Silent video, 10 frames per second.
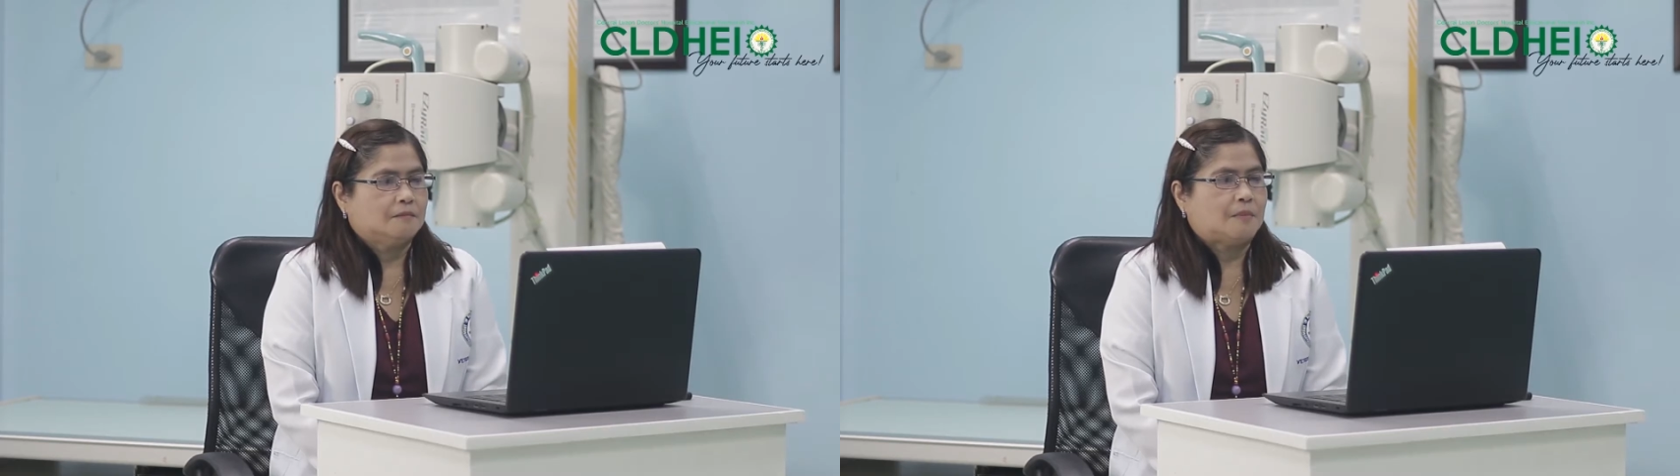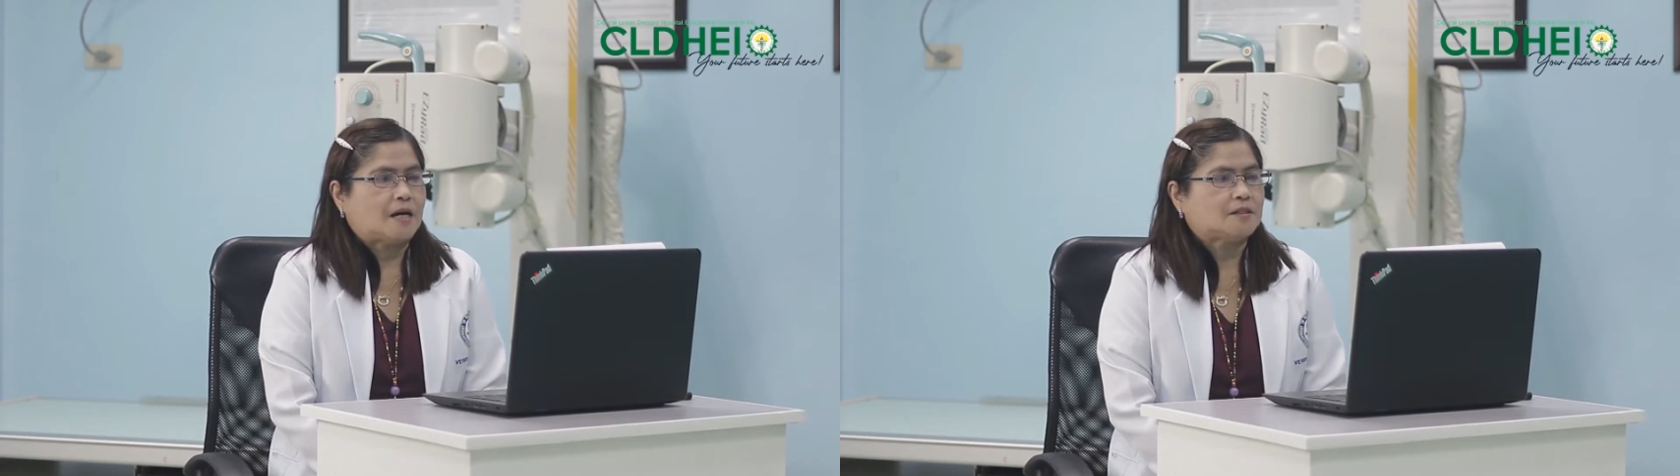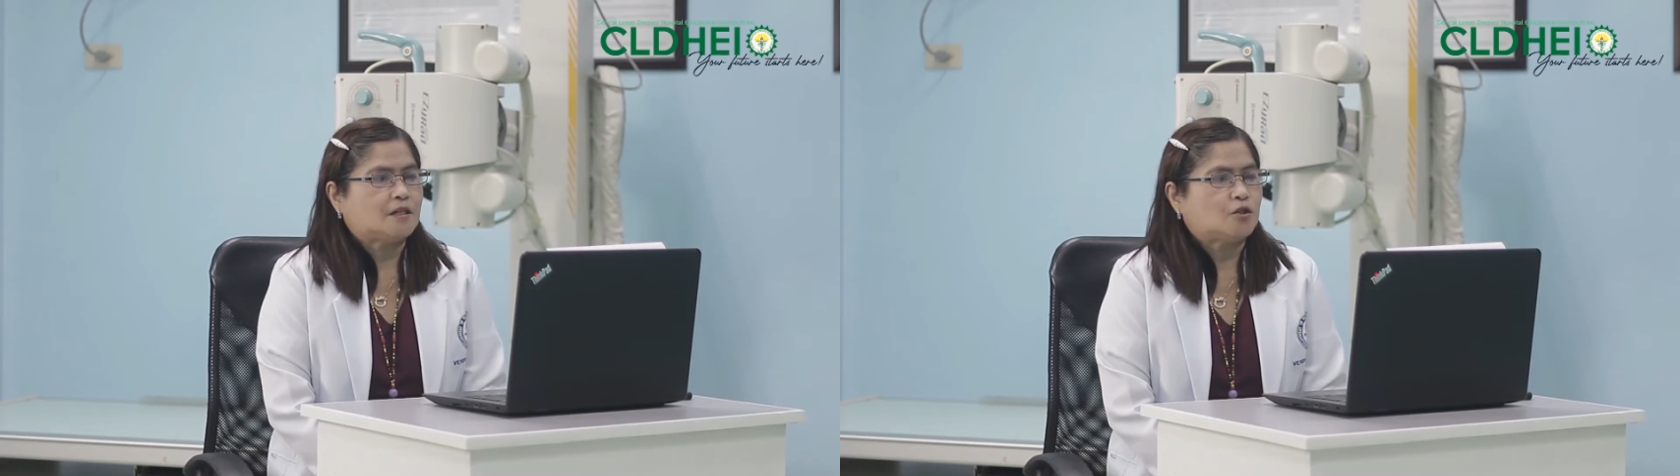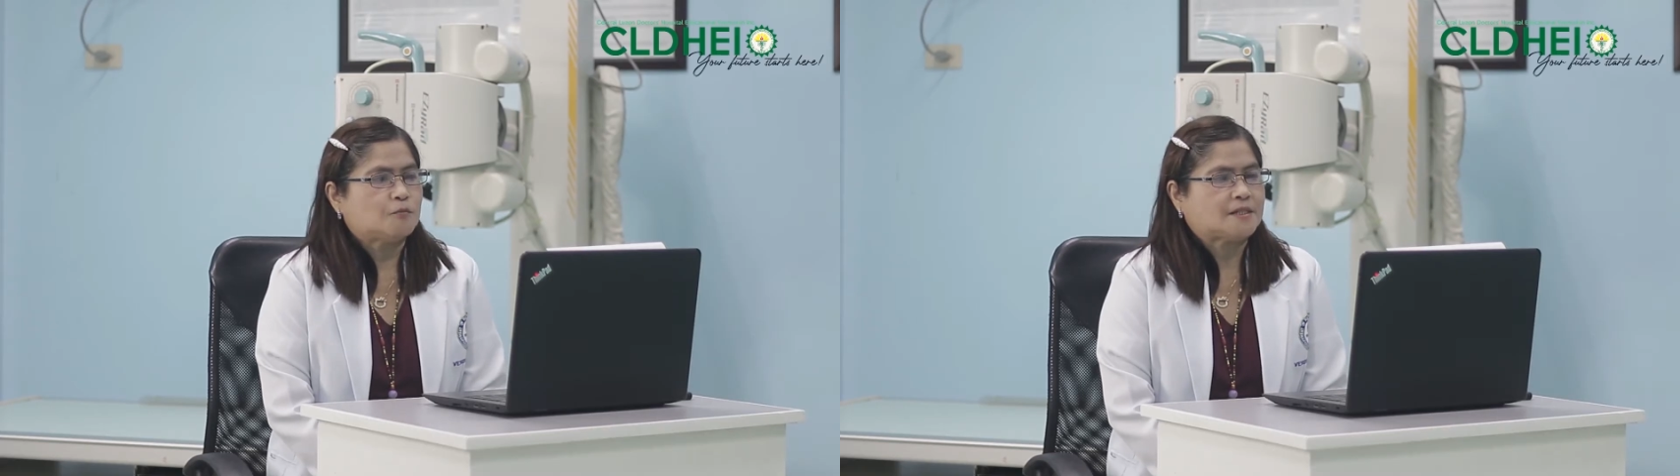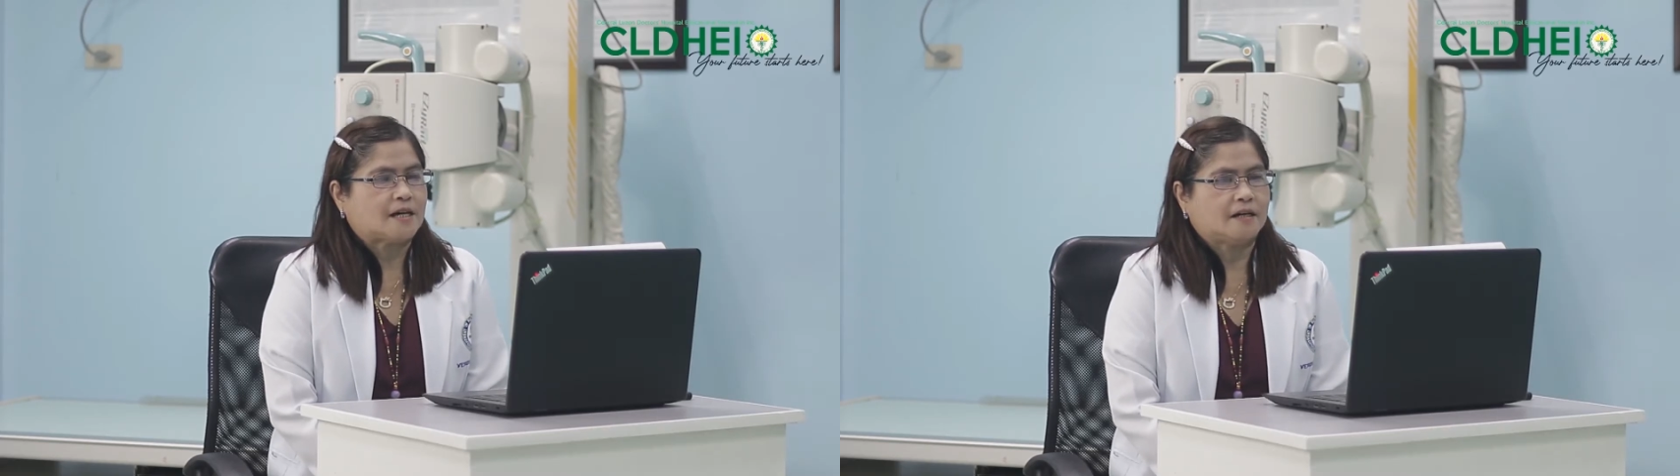Bachelor
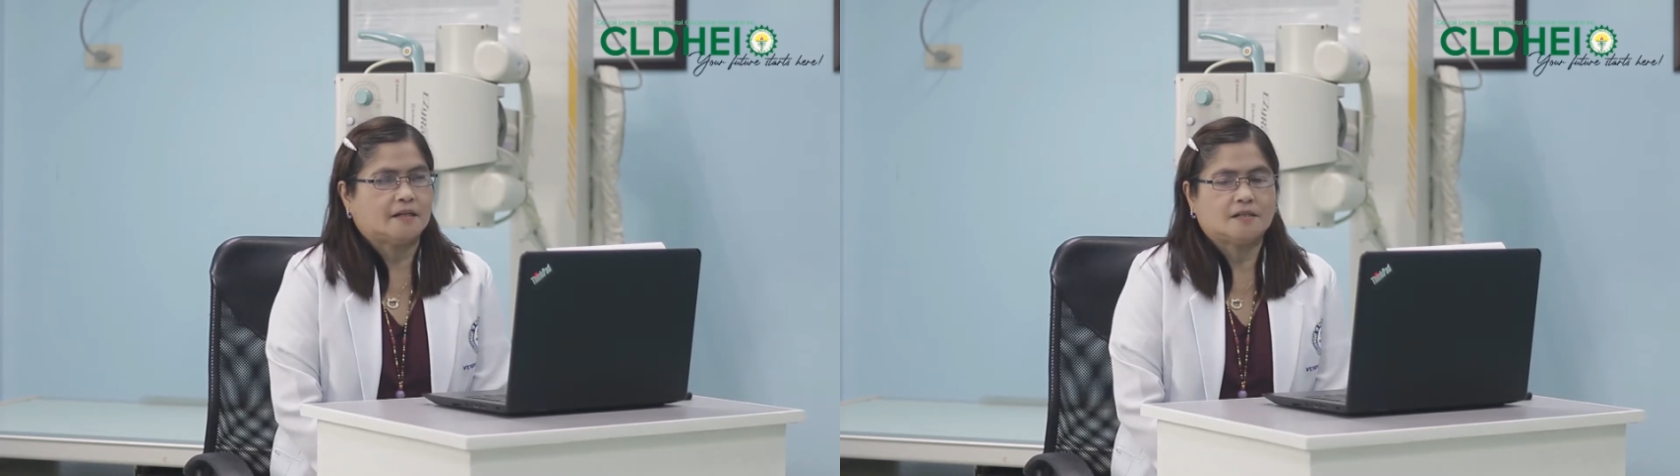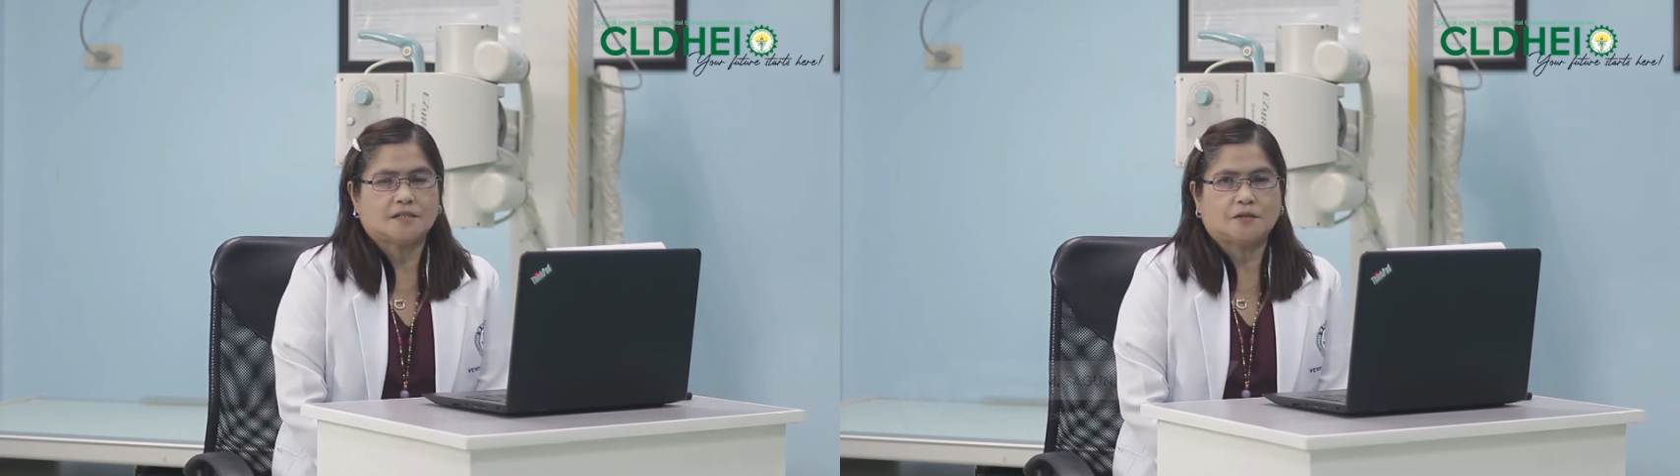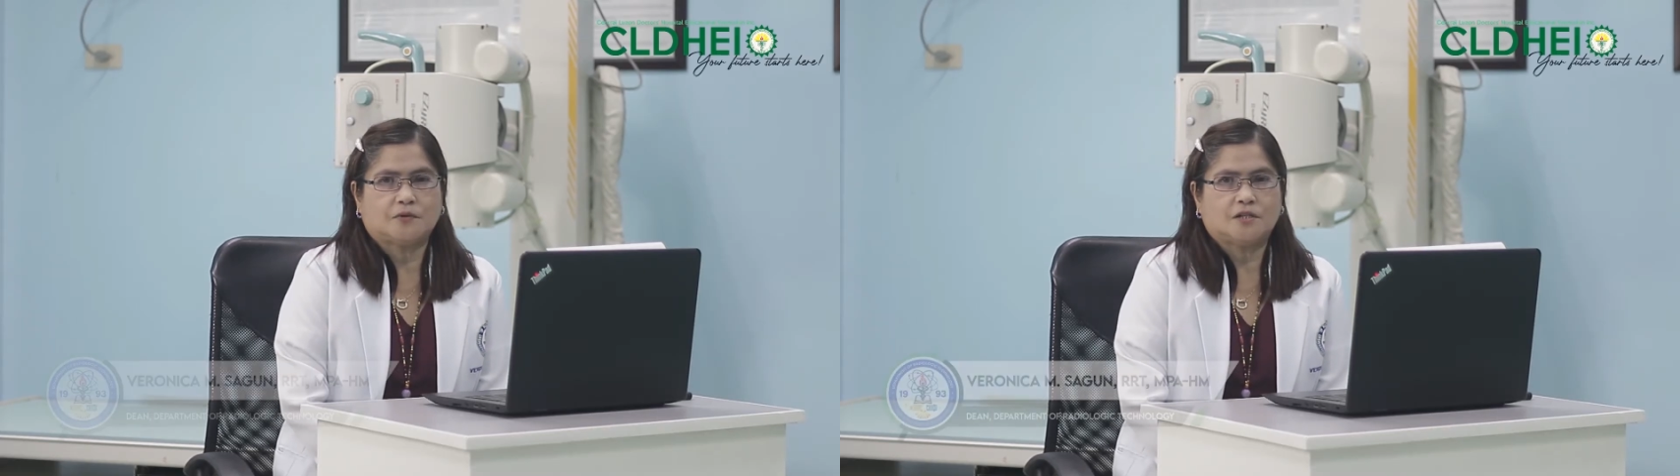of Science in